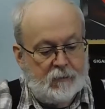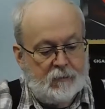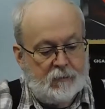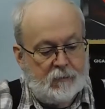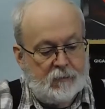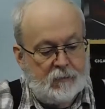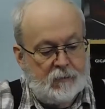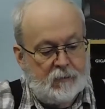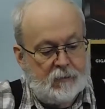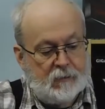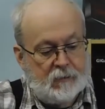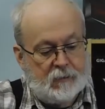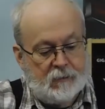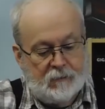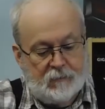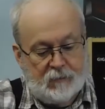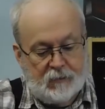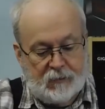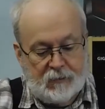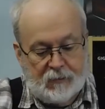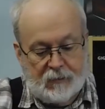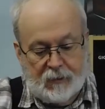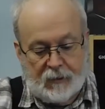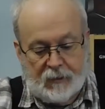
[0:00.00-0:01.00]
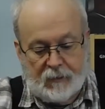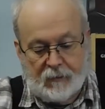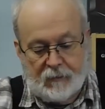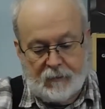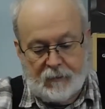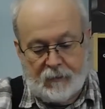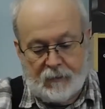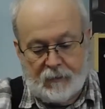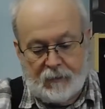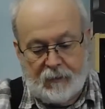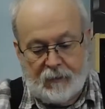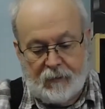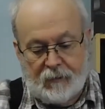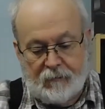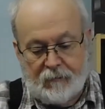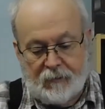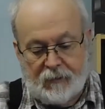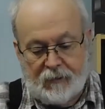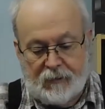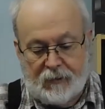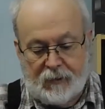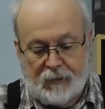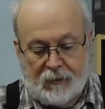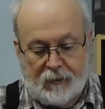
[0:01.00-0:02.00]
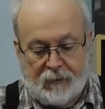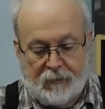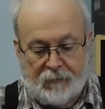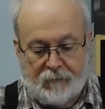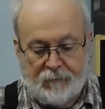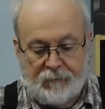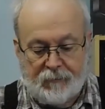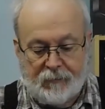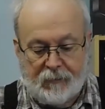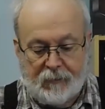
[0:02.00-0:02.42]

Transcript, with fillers: There's a little crease there. A little crease here.